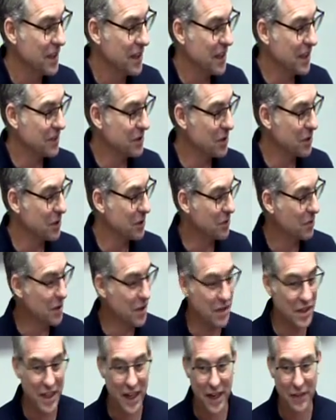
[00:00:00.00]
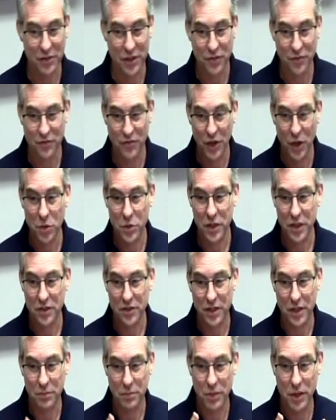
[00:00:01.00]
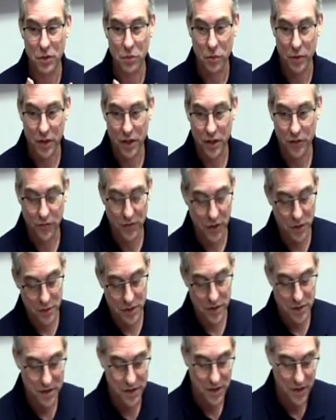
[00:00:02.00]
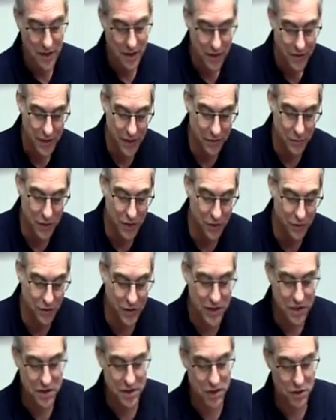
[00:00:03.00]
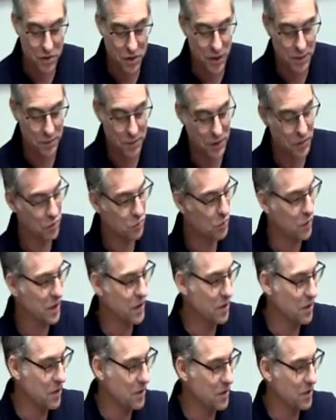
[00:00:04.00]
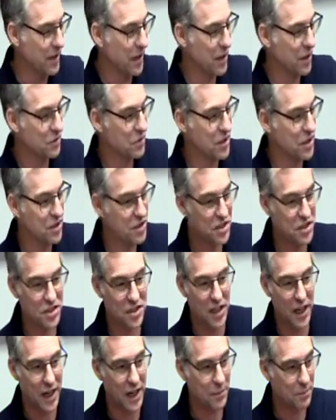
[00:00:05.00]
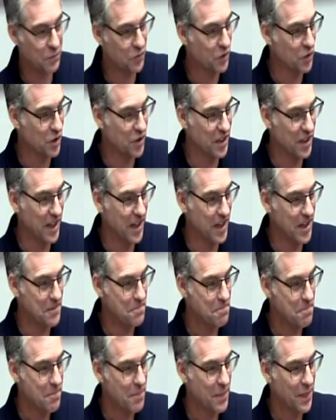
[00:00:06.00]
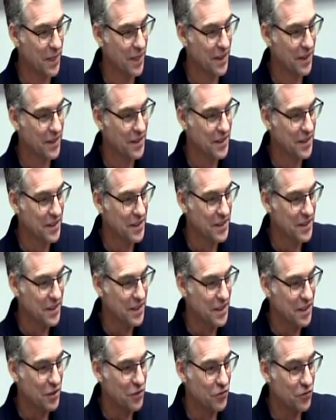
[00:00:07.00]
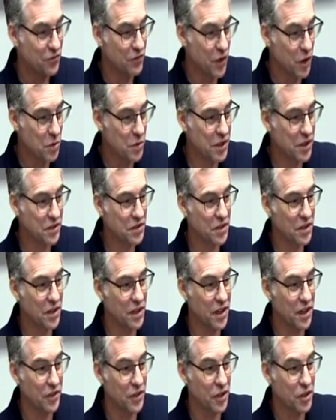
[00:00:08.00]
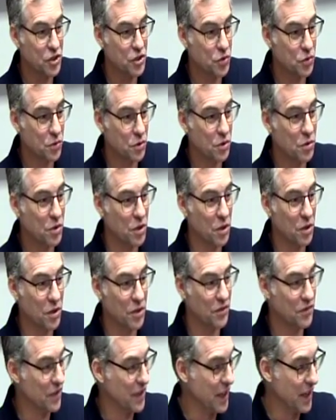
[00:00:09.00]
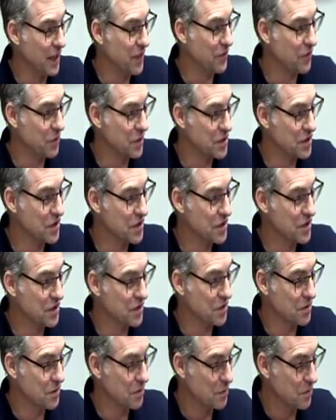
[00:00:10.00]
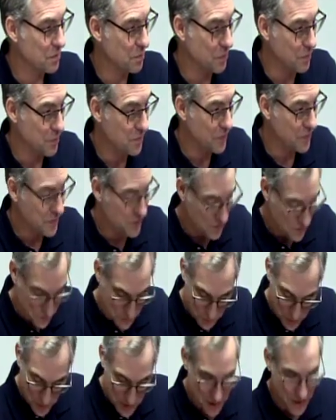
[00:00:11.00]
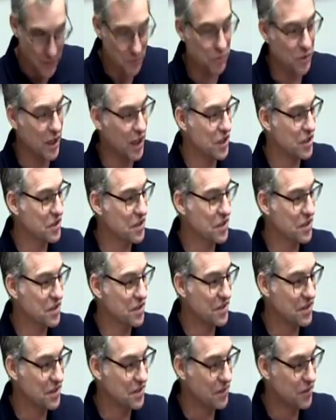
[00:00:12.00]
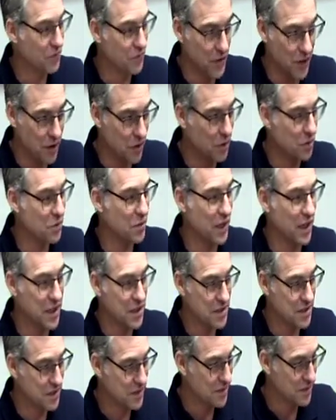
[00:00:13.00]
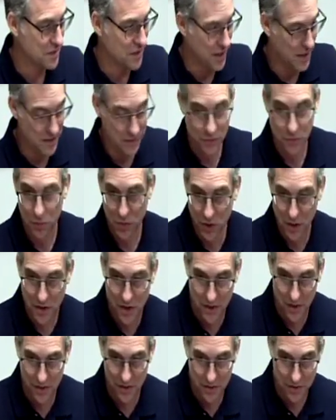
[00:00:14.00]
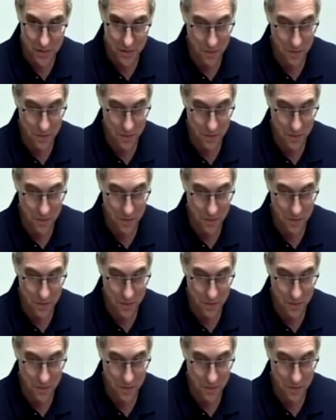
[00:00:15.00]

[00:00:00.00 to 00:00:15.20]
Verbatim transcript: It's going to we're going to have to focus and be really focused. And with the Feast of Trumpets, we are allowed to stop for a day, focus on the true goal of life, which is to become righteous, follow Christ, try to work on